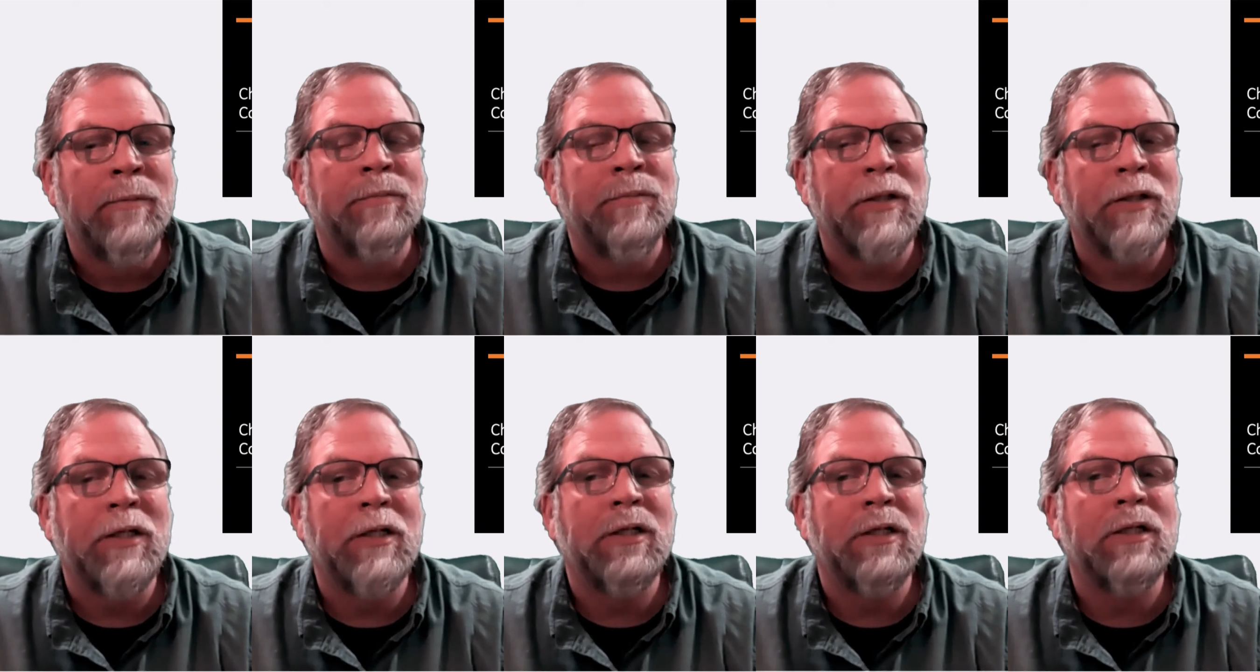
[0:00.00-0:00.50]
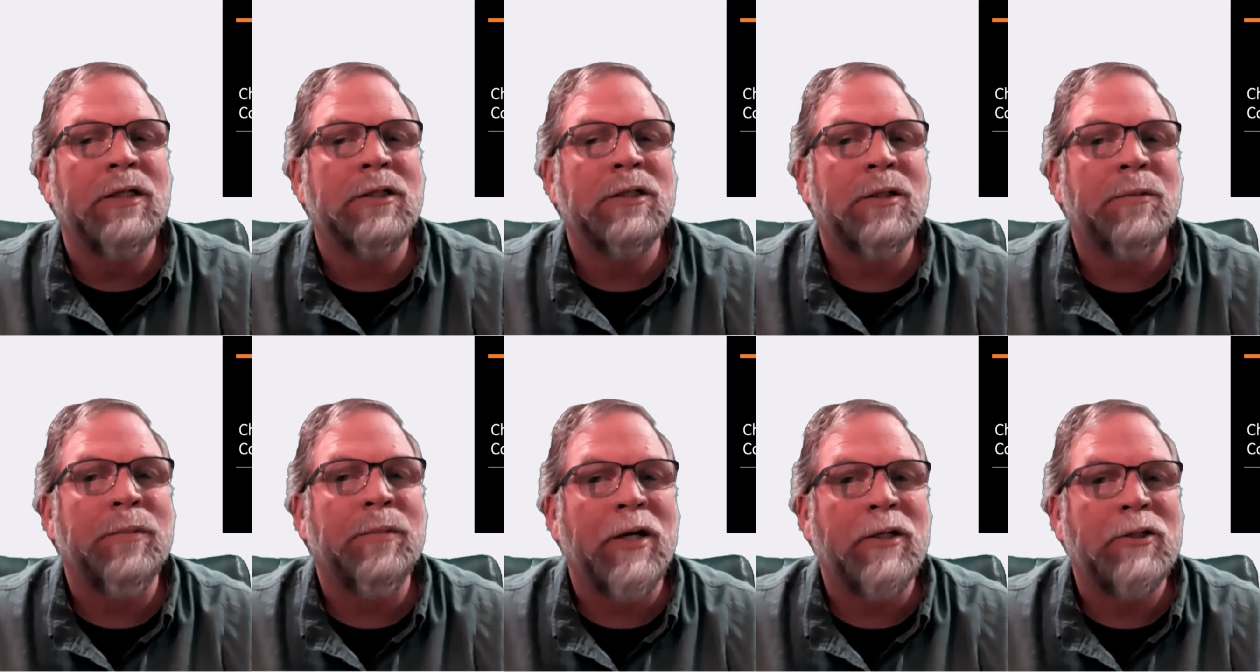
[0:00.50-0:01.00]
than it is
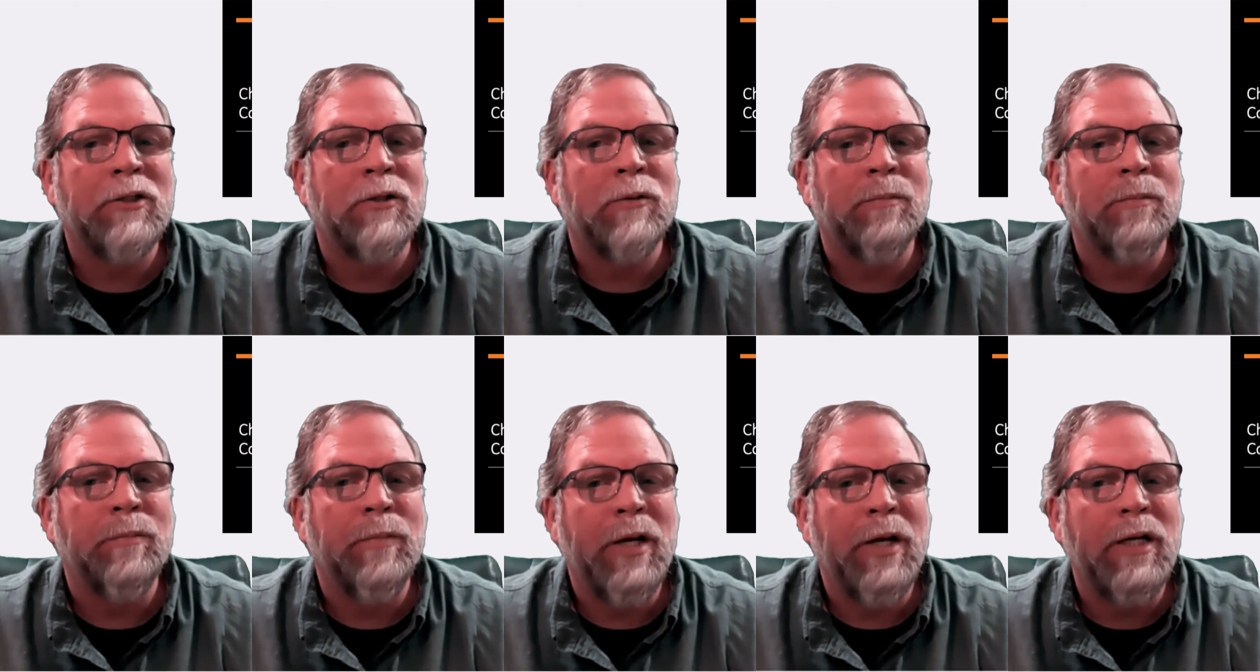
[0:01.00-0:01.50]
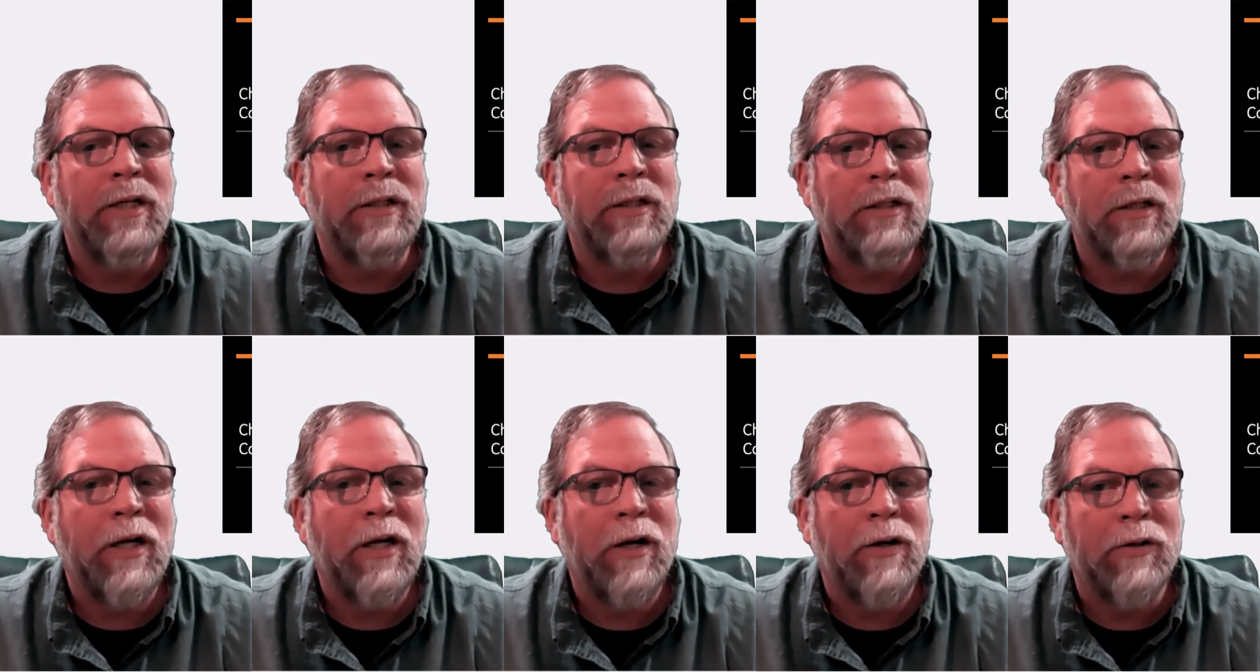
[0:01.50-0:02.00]
about your main
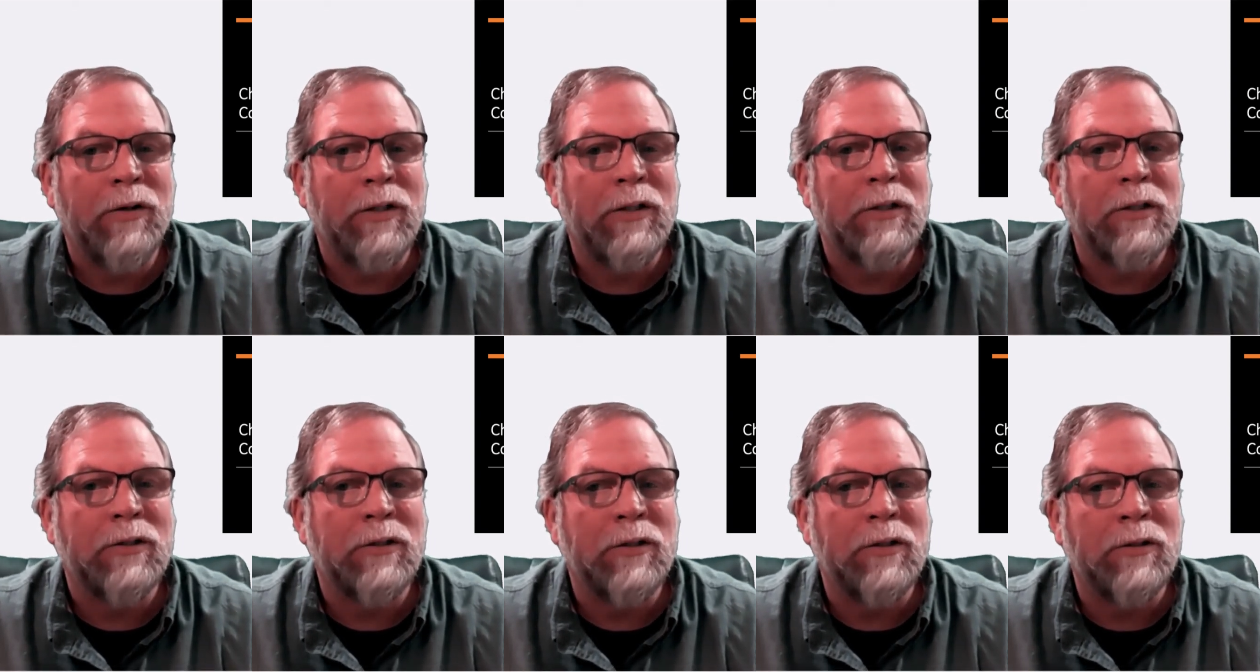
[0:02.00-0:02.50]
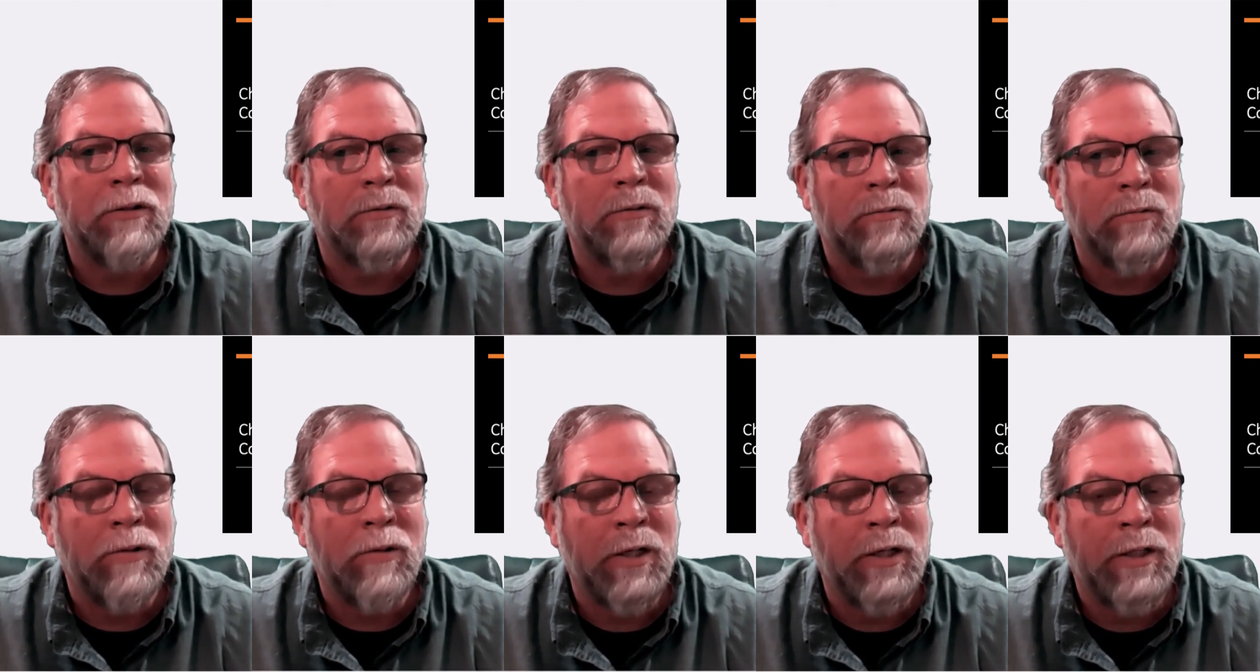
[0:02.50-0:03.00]
character,
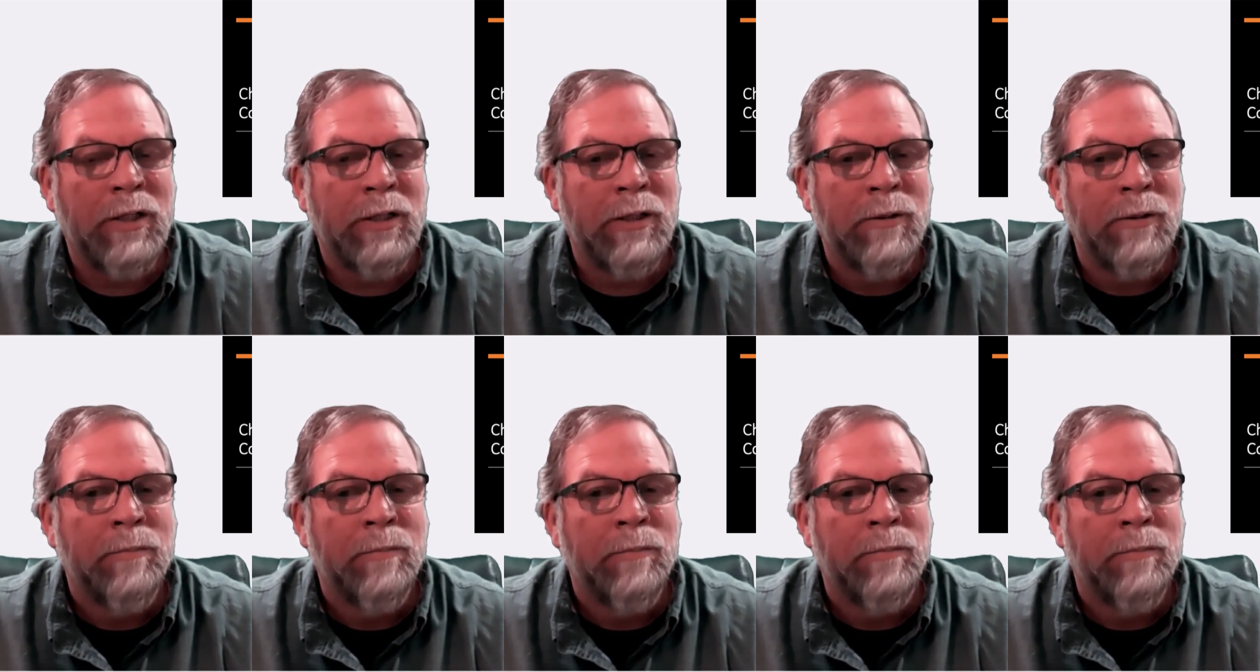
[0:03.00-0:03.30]
right?